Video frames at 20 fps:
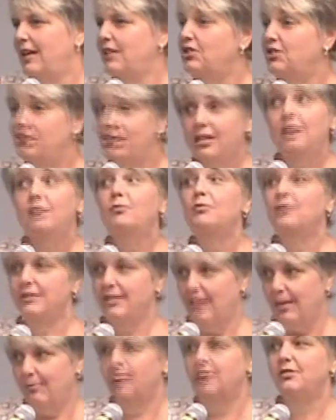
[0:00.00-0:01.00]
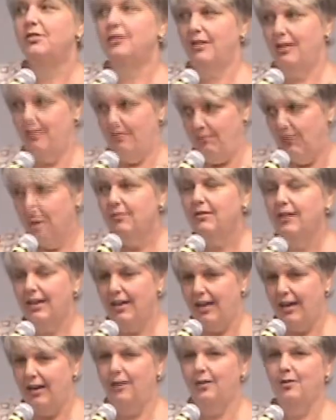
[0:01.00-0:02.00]
and she was able to
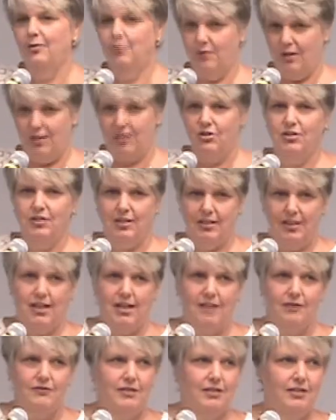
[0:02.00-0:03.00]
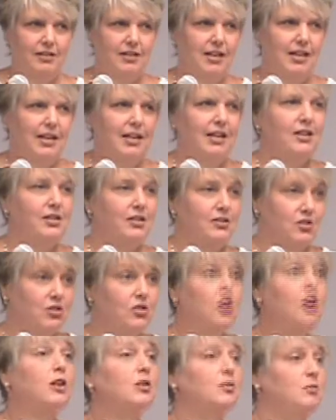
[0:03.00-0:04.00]
communicate what she loved. It
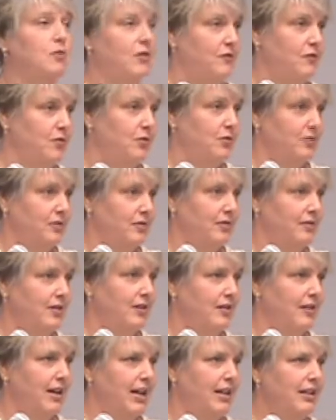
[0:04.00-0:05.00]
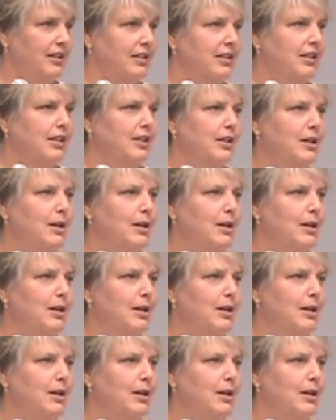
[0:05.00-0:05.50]
started with food, all right?